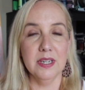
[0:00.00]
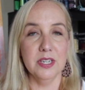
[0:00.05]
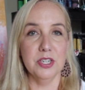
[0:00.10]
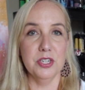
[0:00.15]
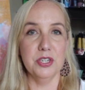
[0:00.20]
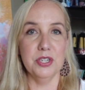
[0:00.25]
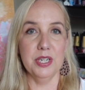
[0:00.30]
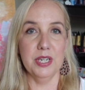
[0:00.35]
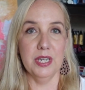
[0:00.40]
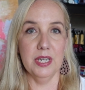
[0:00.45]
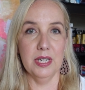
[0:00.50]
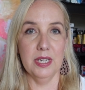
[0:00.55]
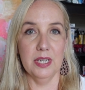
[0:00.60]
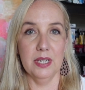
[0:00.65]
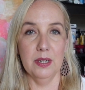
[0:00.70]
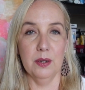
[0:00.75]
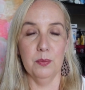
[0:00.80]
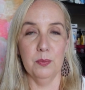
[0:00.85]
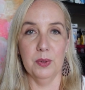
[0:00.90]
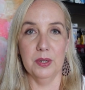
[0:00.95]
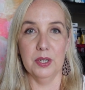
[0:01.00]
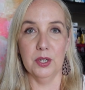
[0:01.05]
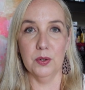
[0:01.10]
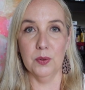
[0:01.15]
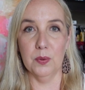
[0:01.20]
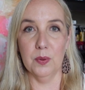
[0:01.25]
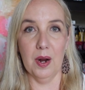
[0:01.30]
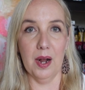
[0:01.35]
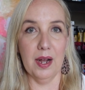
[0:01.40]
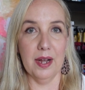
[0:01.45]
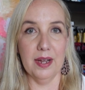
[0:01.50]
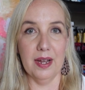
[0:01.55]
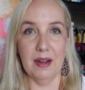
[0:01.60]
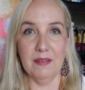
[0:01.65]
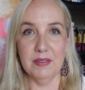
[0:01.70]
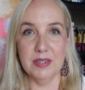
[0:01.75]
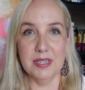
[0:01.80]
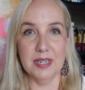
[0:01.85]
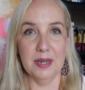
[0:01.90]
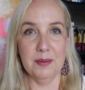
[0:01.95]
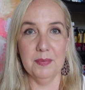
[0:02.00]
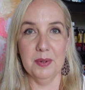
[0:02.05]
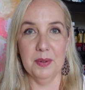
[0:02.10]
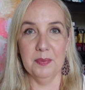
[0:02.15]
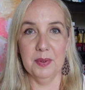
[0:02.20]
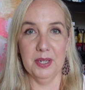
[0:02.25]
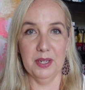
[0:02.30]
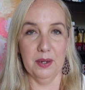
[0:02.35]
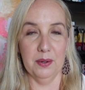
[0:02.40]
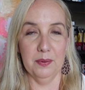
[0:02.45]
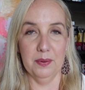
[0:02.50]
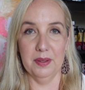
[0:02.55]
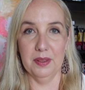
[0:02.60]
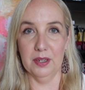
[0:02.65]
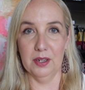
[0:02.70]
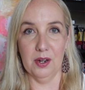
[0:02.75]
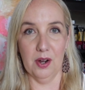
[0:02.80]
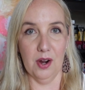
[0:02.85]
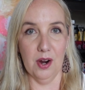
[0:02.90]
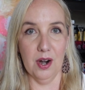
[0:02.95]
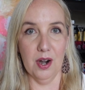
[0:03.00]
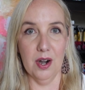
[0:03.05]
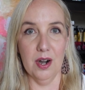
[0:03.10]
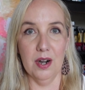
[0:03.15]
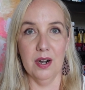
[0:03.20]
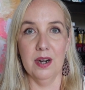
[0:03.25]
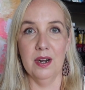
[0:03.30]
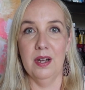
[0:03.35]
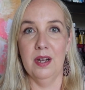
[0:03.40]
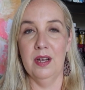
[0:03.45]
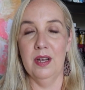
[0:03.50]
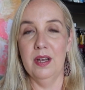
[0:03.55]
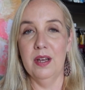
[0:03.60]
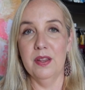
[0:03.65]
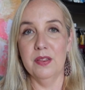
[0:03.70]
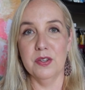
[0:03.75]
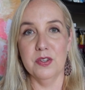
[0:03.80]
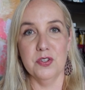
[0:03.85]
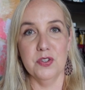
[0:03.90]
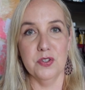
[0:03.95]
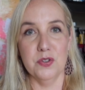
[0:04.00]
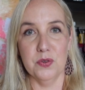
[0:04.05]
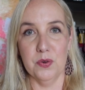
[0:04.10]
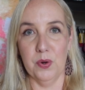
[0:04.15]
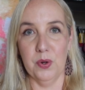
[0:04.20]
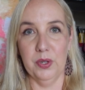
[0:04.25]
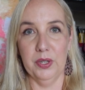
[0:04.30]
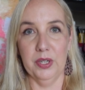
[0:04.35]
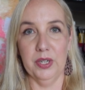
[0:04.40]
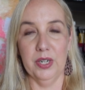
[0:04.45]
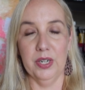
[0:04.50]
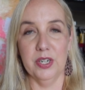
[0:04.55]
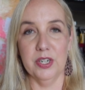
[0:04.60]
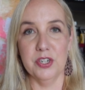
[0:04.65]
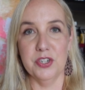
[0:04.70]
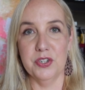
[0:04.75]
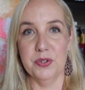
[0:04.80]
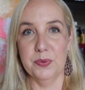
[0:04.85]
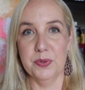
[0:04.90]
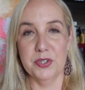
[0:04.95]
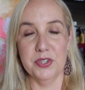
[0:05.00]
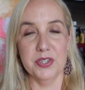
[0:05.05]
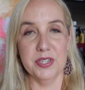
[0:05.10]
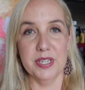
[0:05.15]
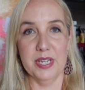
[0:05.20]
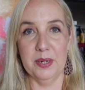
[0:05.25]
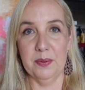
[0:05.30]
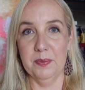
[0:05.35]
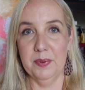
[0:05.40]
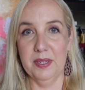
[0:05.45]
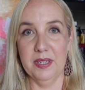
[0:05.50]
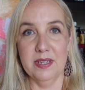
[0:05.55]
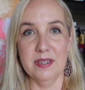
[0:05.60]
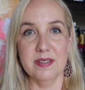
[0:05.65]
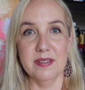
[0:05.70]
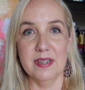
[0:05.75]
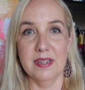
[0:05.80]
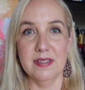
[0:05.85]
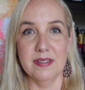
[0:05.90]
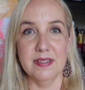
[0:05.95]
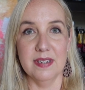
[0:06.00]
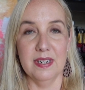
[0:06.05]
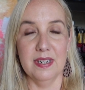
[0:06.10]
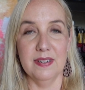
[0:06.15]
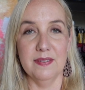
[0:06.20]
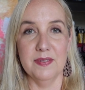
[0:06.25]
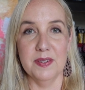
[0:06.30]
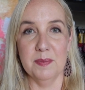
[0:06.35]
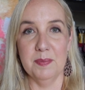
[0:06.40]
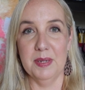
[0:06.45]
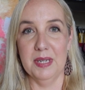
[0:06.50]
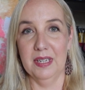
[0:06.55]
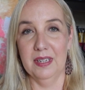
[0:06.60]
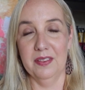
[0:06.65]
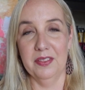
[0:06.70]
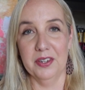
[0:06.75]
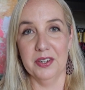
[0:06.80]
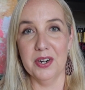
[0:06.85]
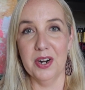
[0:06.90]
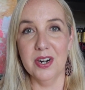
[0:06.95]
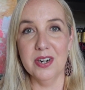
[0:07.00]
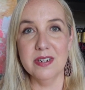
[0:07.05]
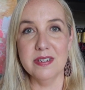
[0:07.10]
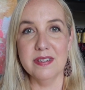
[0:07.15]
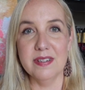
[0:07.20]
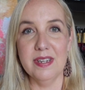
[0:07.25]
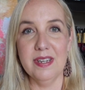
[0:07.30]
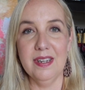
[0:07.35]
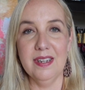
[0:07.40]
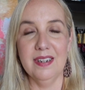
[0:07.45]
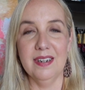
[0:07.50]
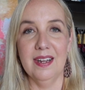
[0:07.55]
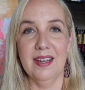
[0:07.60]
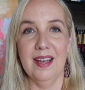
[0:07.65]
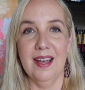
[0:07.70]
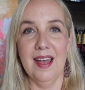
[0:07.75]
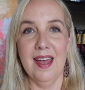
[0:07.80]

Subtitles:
She would cry every time we would go in the car, the stroller. She was just like really sensitive to being in the car seat.